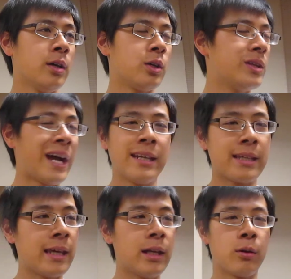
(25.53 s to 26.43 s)
United
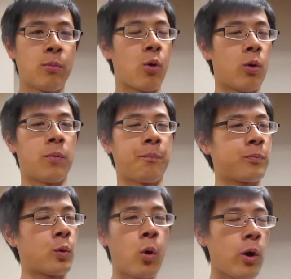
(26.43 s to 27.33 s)
Kingdom or
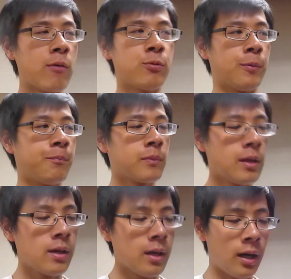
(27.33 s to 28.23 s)
wherever,
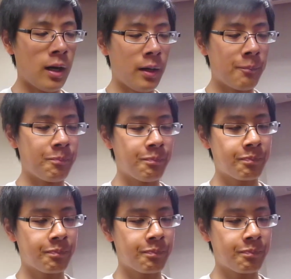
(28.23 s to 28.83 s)
um,